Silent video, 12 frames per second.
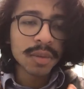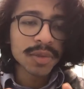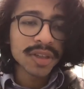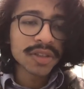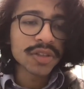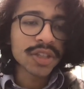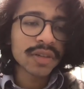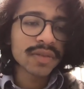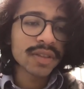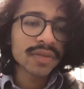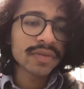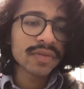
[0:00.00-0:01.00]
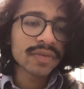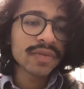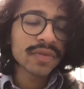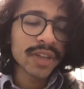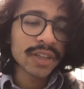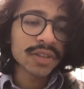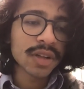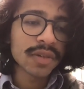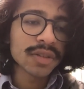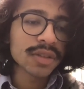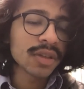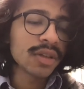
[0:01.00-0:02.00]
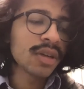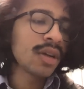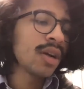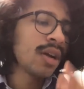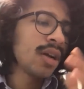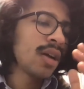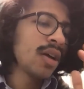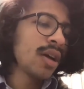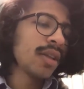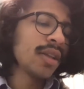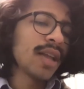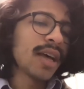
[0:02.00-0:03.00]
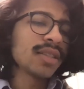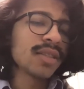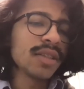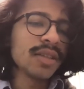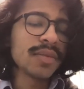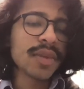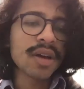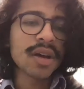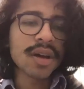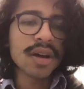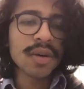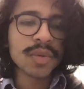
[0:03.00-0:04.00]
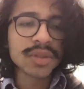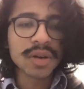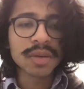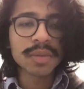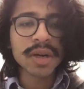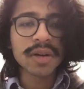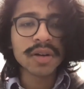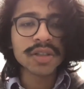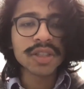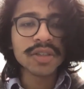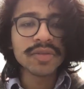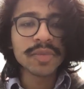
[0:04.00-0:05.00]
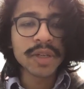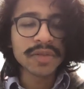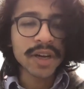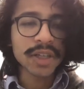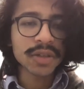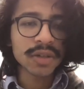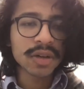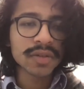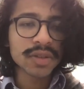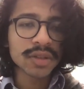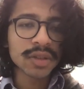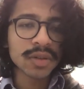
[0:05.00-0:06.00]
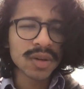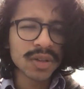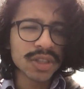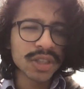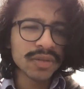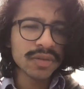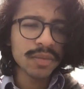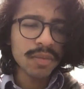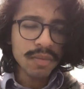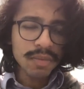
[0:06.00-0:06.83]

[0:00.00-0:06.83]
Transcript: So that's your chief financial officer. And then lastly, we talk about our chief manufacturing officer or our chief